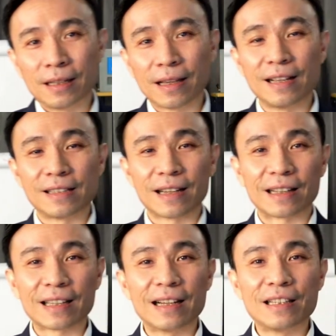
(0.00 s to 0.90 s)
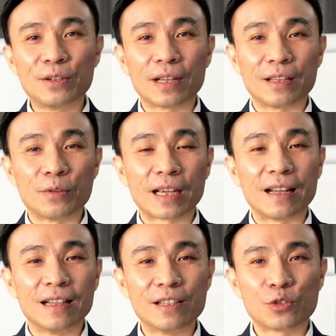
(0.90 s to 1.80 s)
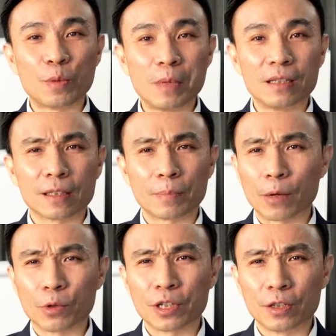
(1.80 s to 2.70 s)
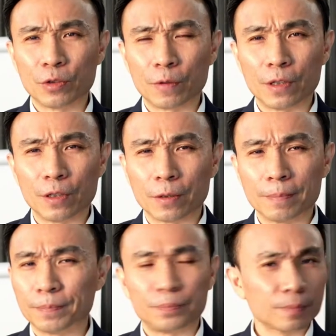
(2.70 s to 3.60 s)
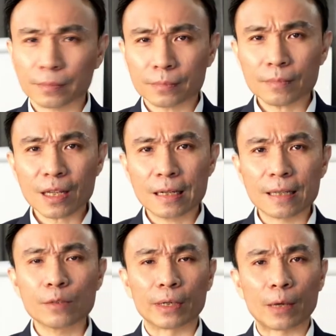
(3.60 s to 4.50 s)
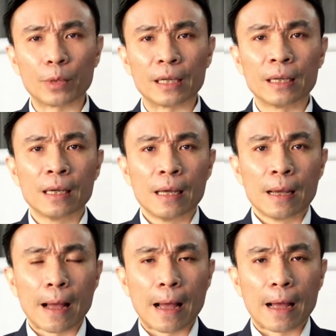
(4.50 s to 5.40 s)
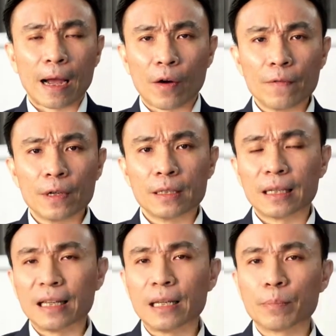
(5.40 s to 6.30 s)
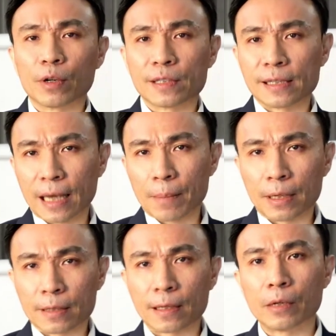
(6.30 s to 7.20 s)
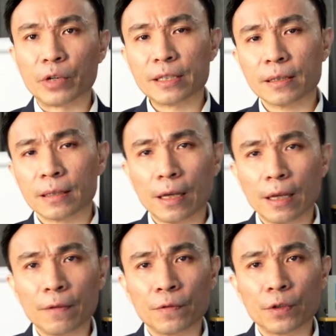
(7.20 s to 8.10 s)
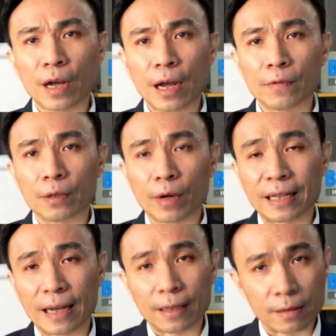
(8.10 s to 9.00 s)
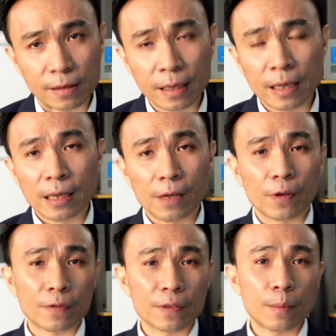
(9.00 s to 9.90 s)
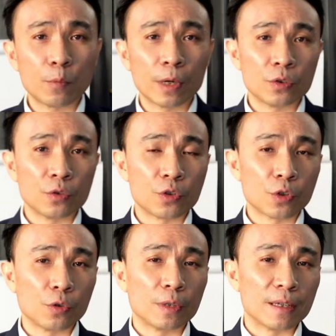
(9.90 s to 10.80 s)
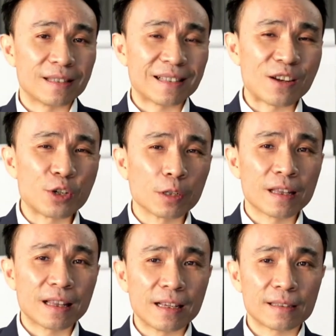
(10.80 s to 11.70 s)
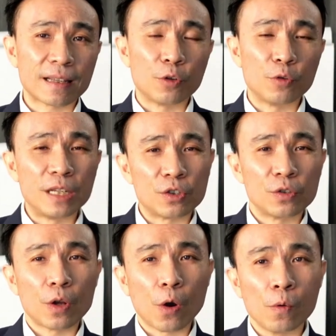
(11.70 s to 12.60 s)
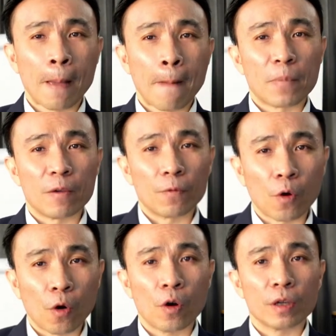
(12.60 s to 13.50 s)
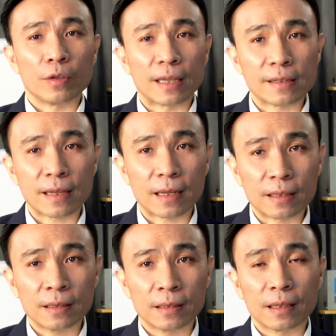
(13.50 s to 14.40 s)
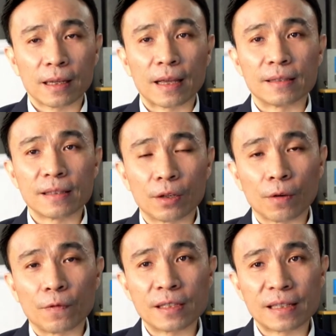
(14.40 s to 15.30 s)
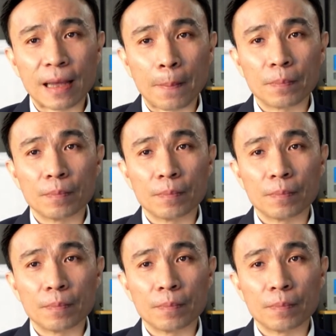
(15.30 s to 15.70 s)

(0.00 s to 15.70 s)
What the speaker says: that is like telling you that you can learn swimming just by watching YouTube video. Doesn't work that way. However, the learning process can be accelerated if you have the right guidance. If you have someone to show you the essential things that you need to know before you get started and take your first step